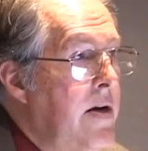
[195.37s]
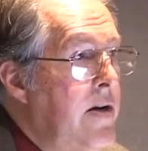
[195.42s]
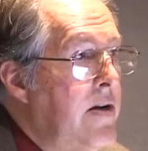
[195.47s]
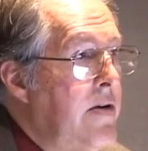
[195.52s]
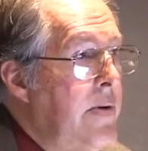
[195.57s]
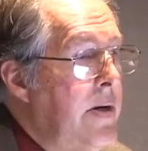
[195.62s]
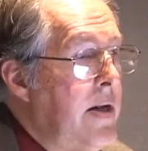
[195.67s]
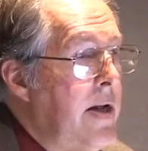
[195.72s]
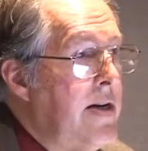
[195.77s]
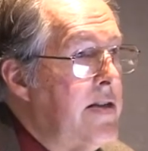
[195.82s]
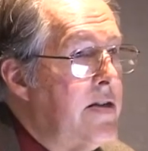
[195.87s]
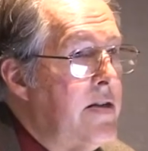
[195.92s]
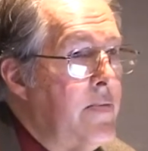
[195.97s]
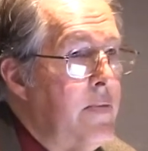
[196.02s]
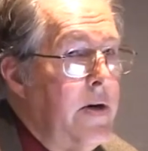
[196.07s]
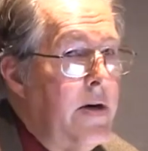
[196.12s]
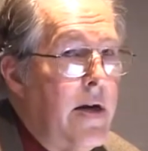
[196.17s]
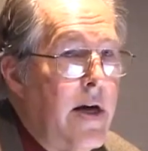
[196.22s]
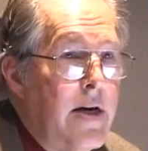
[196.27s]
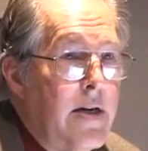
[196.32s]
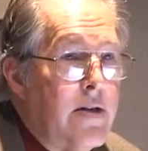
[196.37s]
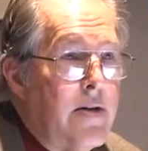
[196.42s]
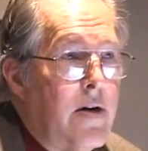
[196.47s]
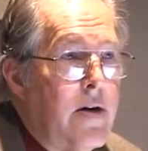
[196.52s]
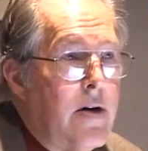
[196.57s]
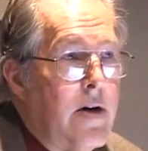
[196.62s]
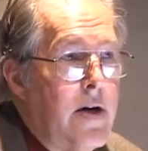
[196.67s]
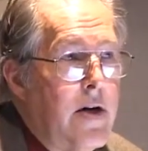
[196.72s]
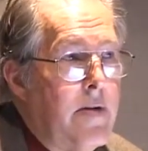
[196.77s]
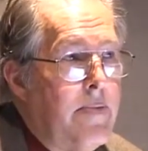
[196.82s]
to realize that we're not
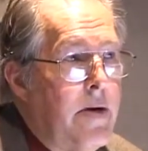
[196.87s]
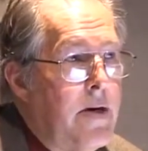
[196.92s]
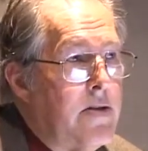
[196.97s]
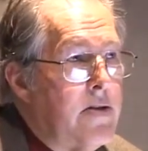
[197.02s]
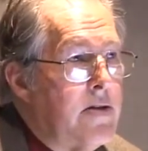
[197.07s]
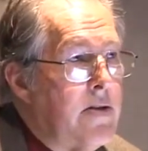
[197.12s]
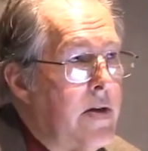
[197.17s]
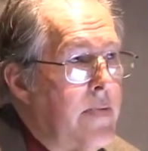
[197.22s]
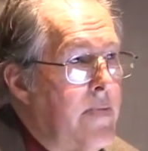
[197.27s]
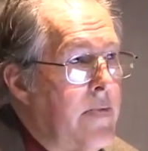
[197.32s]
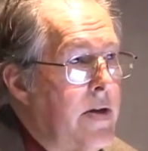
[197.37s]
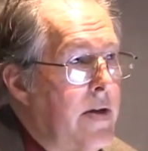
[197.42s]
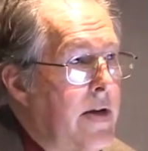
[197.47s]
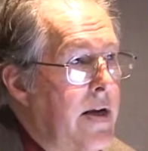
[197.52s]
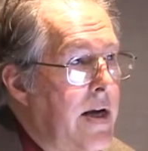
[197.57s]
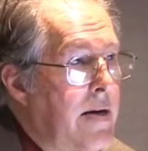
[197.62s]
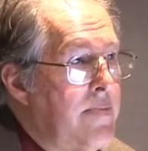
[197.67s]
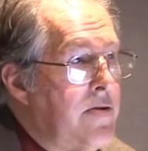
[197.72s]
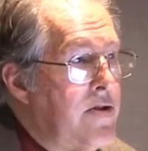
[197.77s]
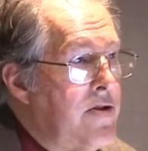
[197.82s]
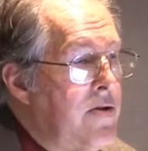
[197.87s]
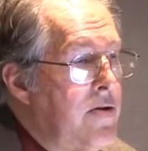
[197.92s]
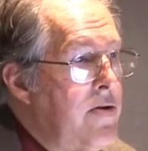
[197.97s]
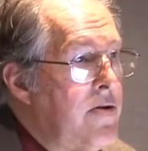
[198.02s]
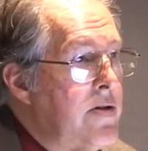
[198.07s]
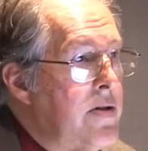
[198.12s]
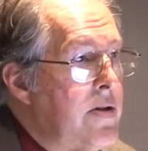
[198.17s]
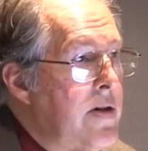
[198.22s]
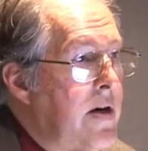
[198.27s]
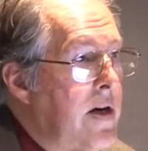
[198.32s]
talking about something
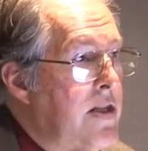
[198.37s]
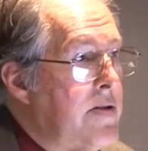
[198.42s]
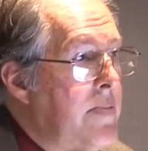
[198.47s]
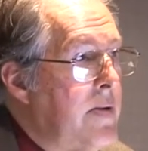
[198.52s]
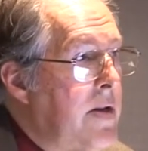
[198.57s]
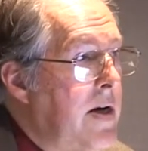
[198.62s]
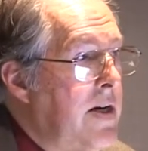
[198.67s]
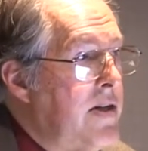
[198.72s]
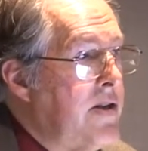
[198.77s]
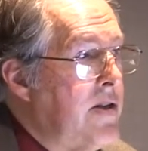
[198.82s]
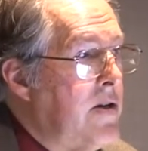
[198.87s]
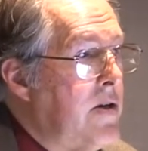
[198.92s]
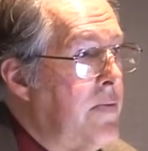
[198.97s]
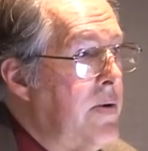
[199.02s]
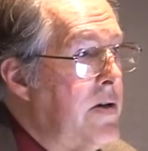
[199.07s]
abstruse and cosmological.